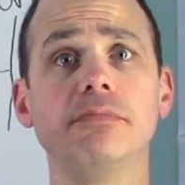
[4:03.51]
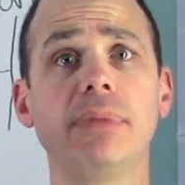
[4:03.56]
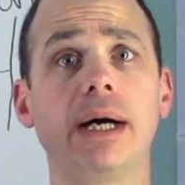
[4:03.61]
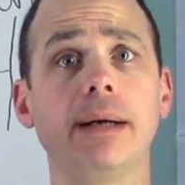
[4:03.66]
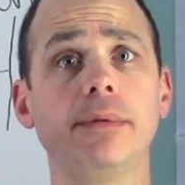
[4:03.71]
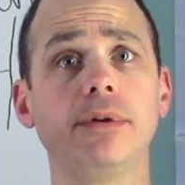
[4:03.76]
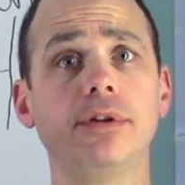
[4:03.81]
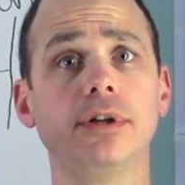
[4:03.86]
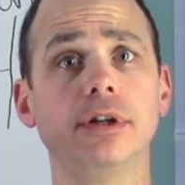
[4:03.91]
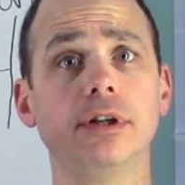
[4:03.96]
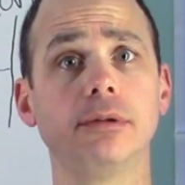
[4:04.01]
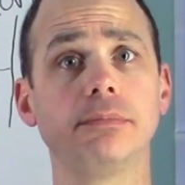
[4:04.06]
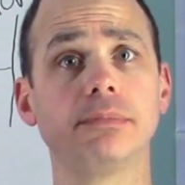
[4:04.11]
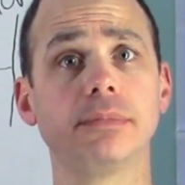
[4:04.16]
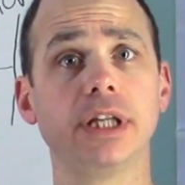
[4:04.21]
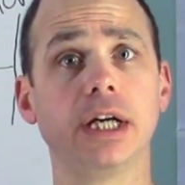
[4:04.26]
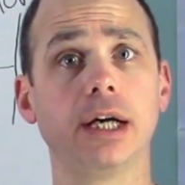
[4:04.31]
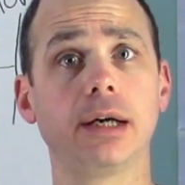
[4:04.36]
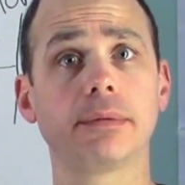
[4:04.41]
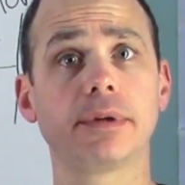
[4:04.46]

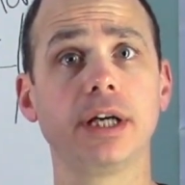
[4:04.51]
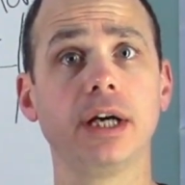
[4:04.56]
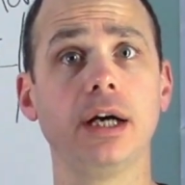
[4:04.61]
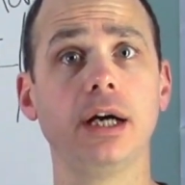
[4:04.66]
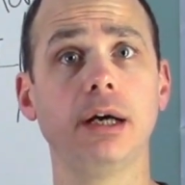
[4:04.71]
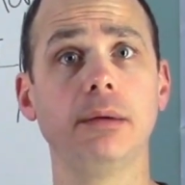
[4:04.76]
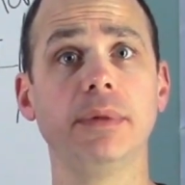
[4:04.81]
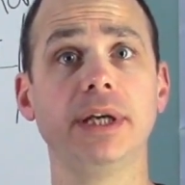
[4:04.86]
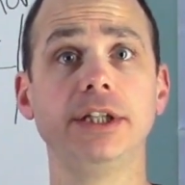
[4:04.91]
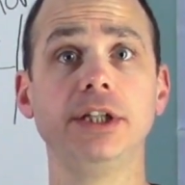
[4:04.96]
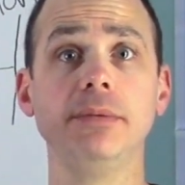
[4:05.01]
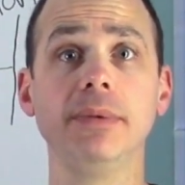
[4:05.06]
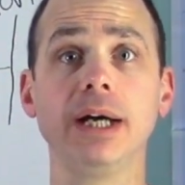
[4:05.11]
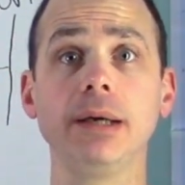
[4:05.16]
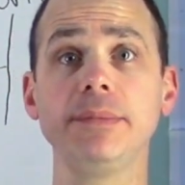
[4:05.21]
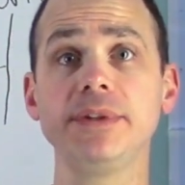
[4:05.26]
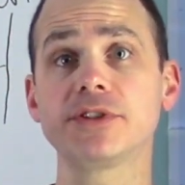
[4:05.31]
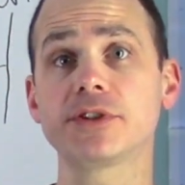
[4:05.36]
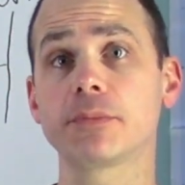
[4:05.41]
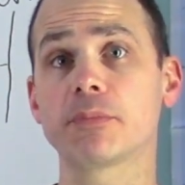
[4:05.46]
BibleHub.com, and you might
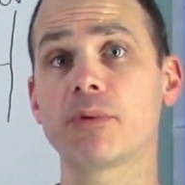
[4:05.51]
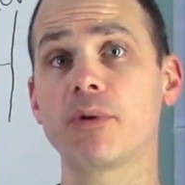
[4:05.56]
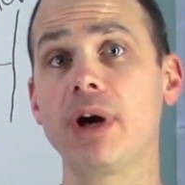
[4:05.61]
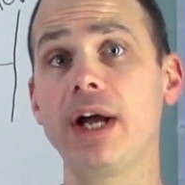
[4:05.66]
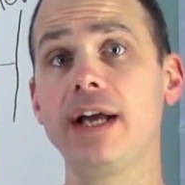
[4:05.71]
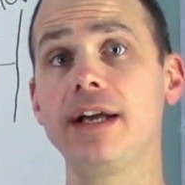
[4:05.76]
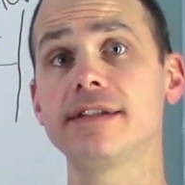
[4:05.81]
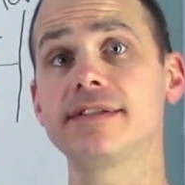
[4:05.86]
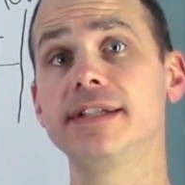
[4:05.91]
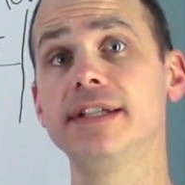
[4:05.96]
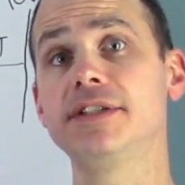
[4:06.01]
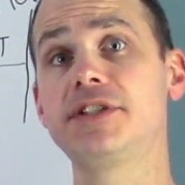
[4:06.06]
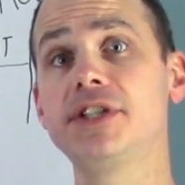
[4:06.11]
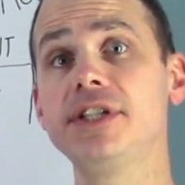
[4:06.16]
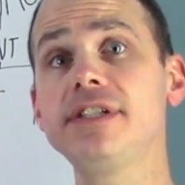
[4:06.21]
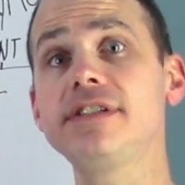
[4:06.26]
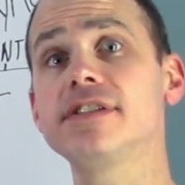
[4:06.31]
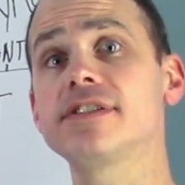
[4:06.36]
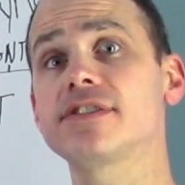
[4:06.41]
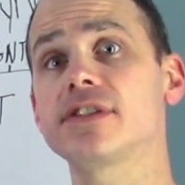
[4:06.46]
be surprised that
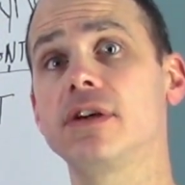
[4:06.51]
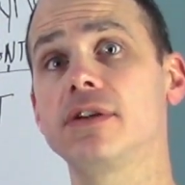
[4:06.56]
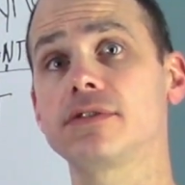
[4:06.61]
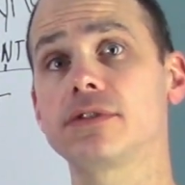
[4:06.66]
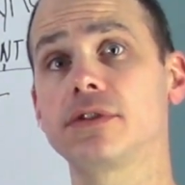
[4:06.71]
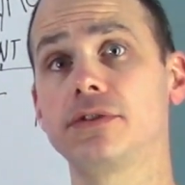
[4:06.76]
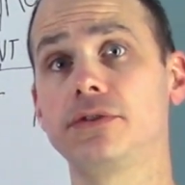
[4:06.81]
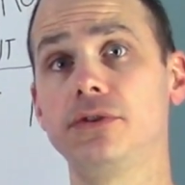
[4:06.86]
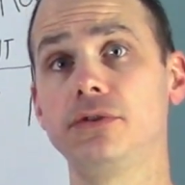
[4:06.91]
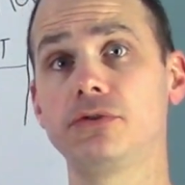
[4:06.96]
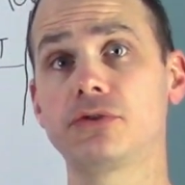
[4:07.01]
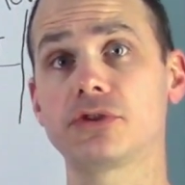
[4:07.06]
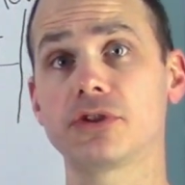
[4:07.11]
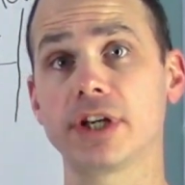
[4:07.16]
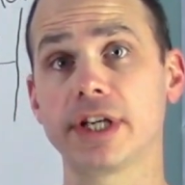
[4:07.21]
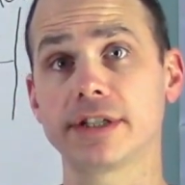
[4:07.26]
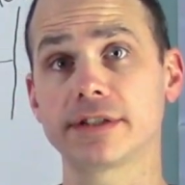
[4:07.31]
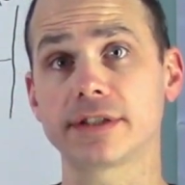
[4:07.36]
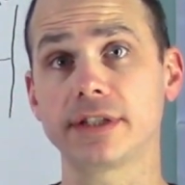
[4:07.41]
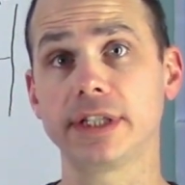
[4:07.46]
Jesus also used
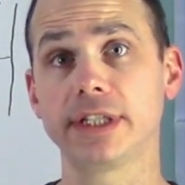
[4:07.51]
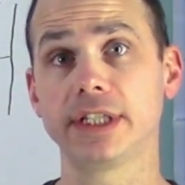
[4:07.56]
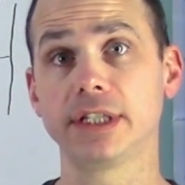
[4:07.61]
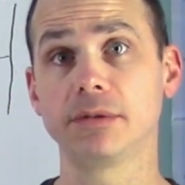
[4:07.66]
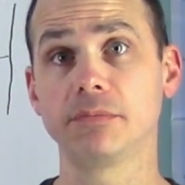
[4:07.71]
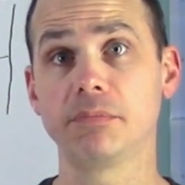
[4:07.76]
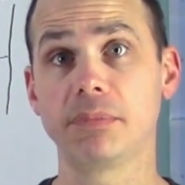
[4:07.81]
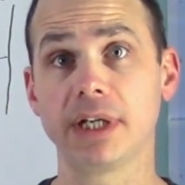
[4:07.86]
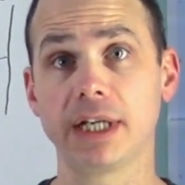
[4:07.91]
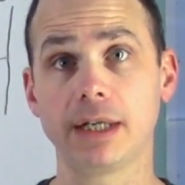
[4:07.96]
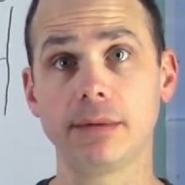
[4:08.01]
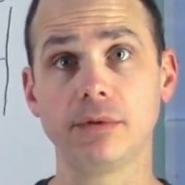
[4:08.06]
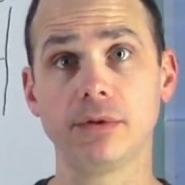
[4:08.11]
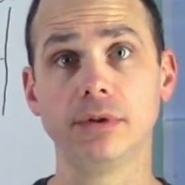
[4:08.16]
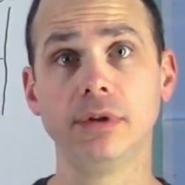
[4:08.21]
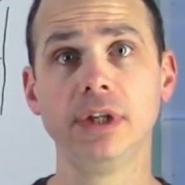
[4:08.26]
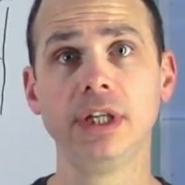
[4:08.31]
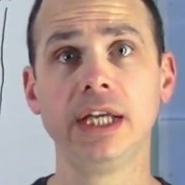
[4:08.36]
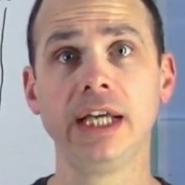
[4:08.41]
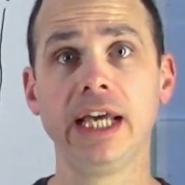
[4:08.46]
translated Bible.